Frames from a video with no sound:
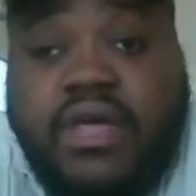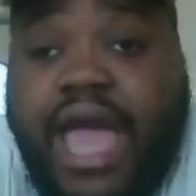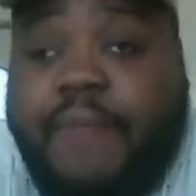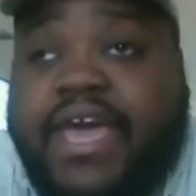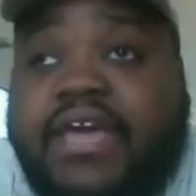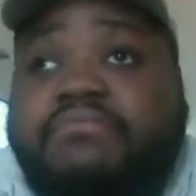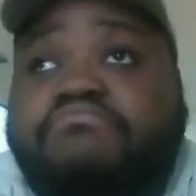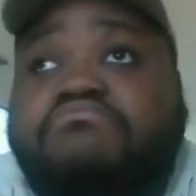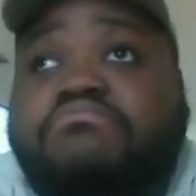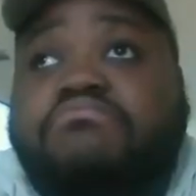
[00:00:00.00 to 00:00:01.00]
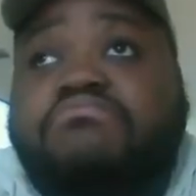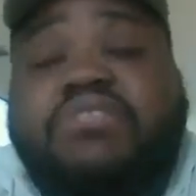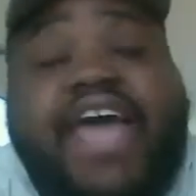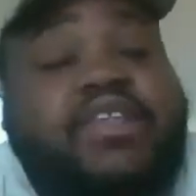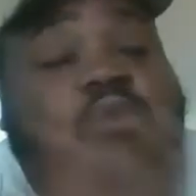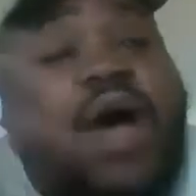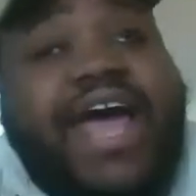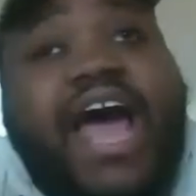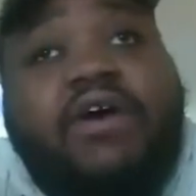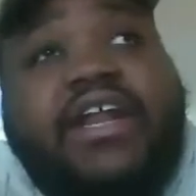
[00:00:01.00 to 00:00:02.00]
I mean, that Dwight
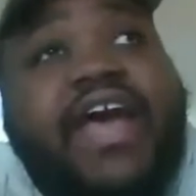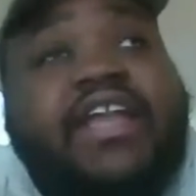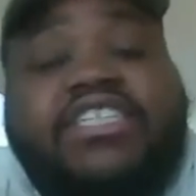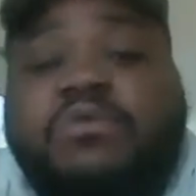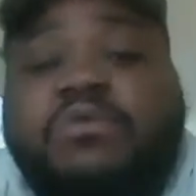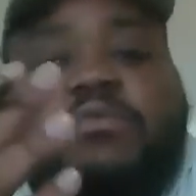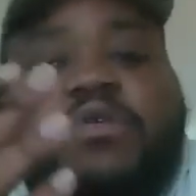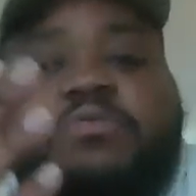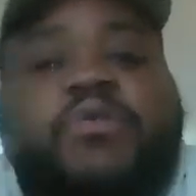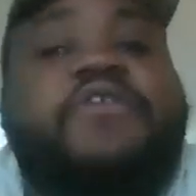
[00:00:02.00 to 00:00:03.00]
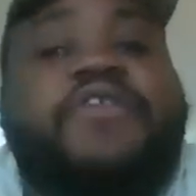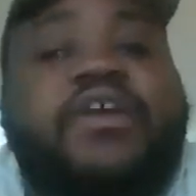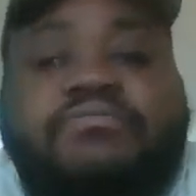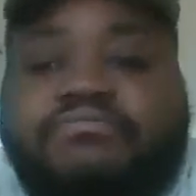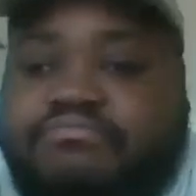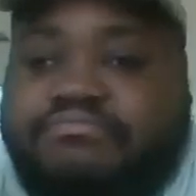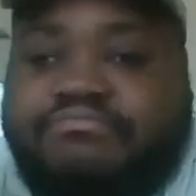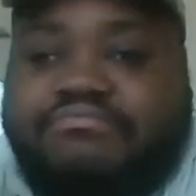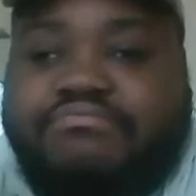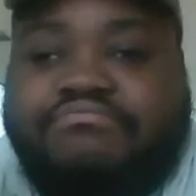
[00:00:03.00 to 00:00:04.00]
Howard analogy was perfect.
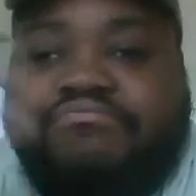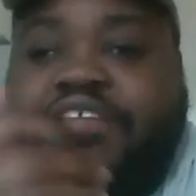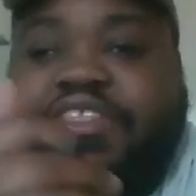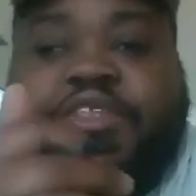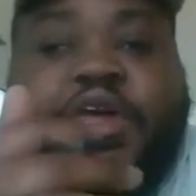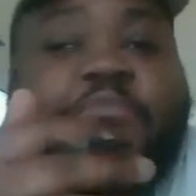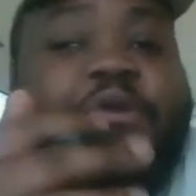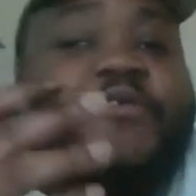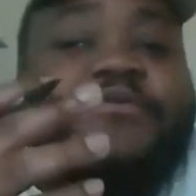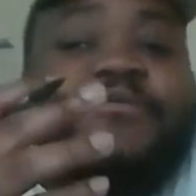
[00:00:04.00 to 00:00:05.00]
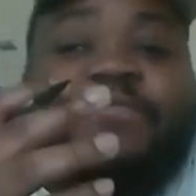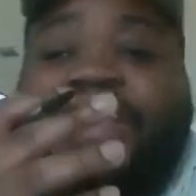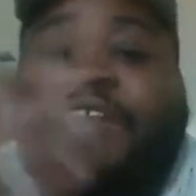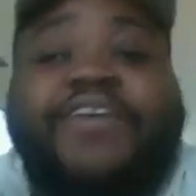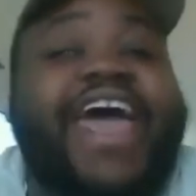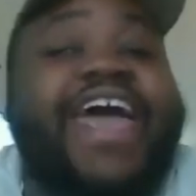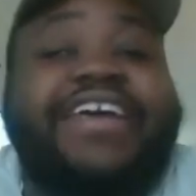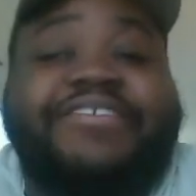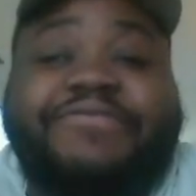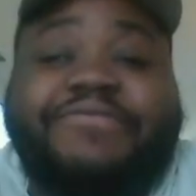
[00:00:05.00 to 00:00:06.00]
They're both love or
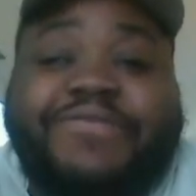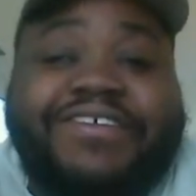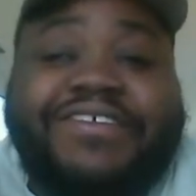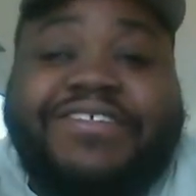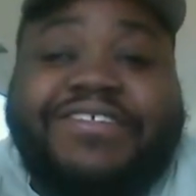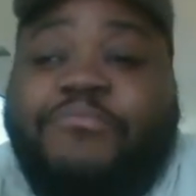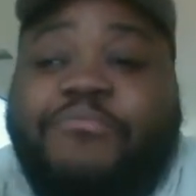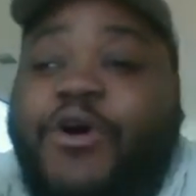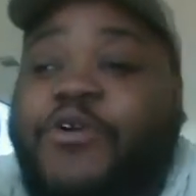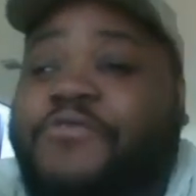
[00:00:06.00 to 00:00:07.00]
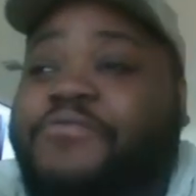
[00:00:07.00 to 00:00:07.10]
hate. They're both